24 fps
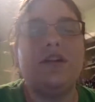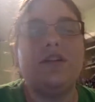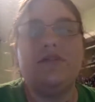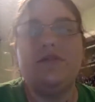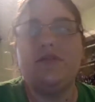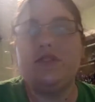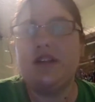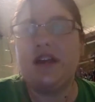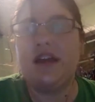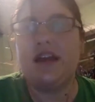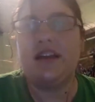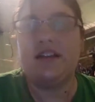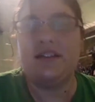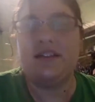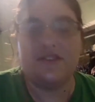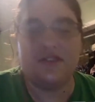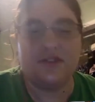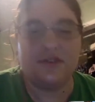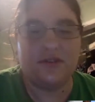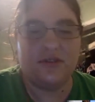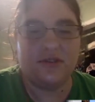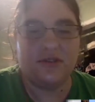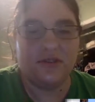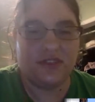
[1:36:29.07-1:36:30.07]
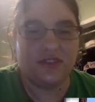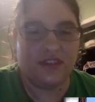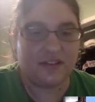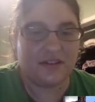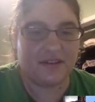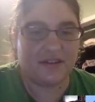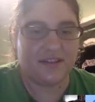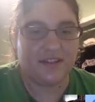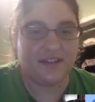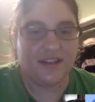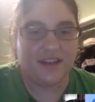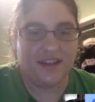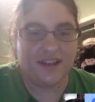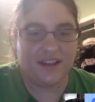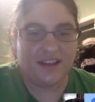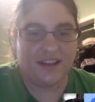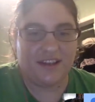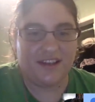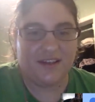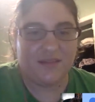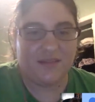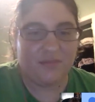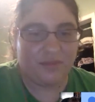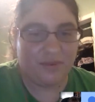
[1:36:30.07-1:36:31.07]
you say to this
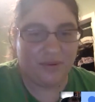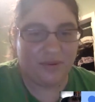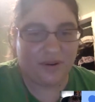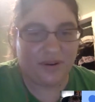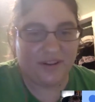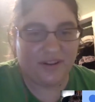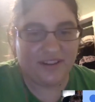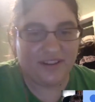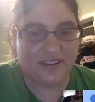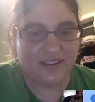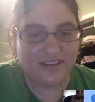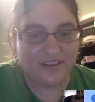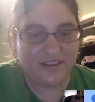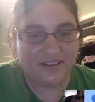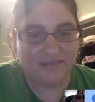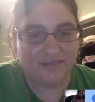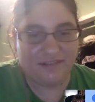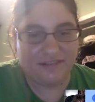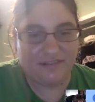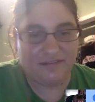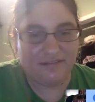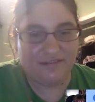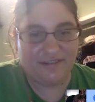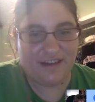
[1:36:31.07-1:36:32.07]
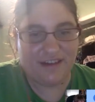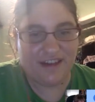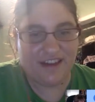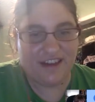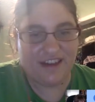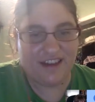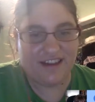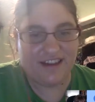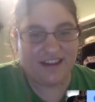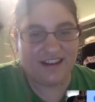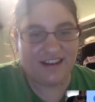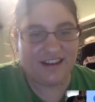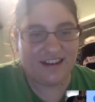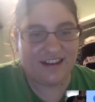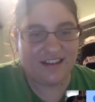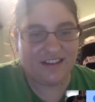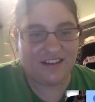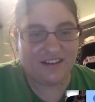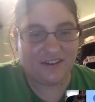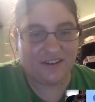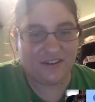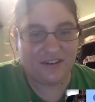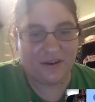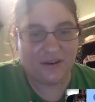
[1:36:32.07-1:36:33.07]
Princess of the Fade as
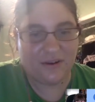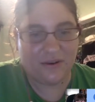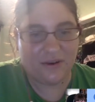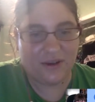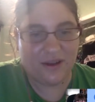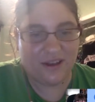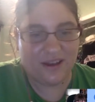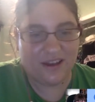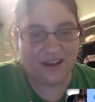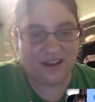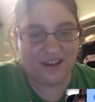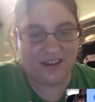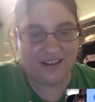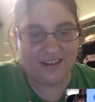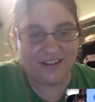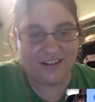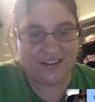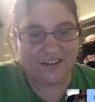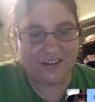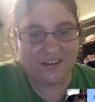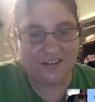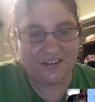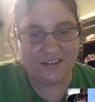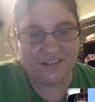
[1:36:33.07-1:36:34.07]
you're going in?